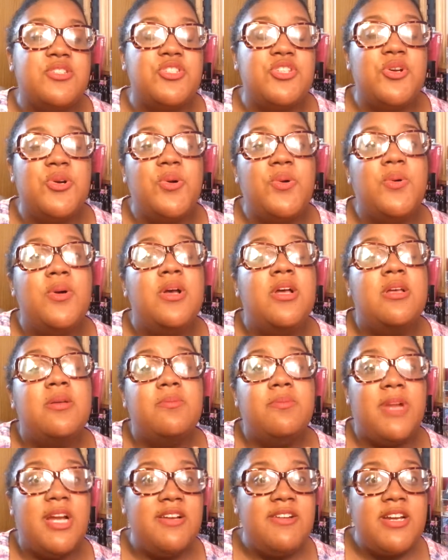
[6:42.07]
So
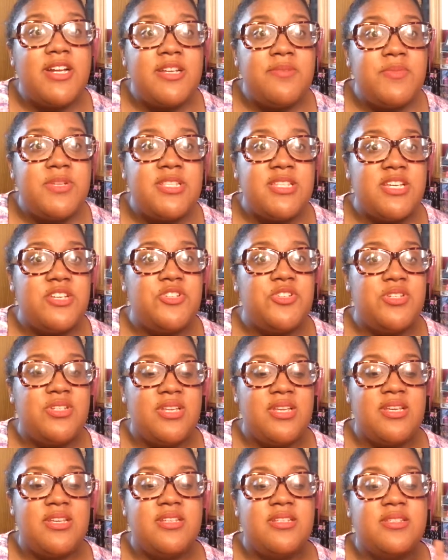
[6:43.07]
my recommendation
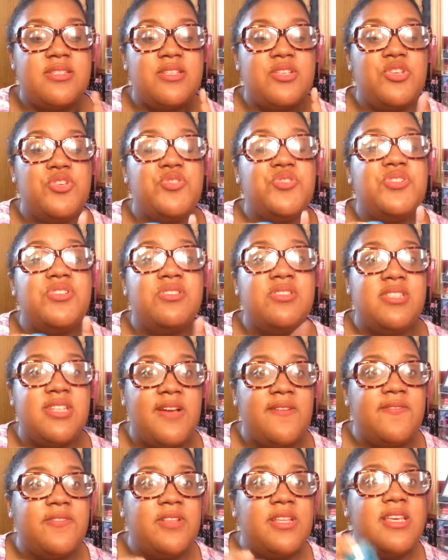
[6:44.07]
is you should
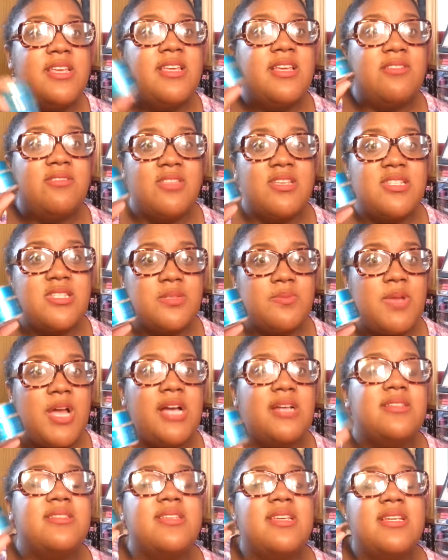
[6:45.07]
definitely get this
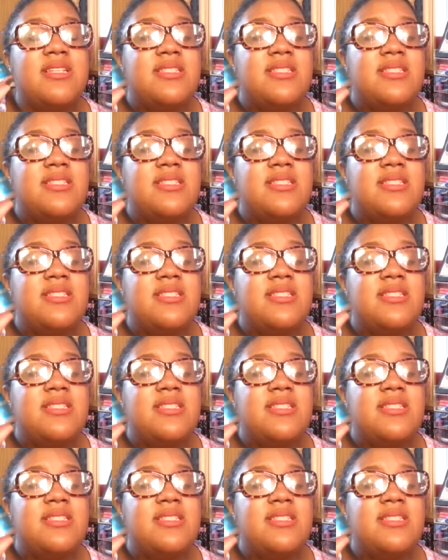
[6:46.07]
mask.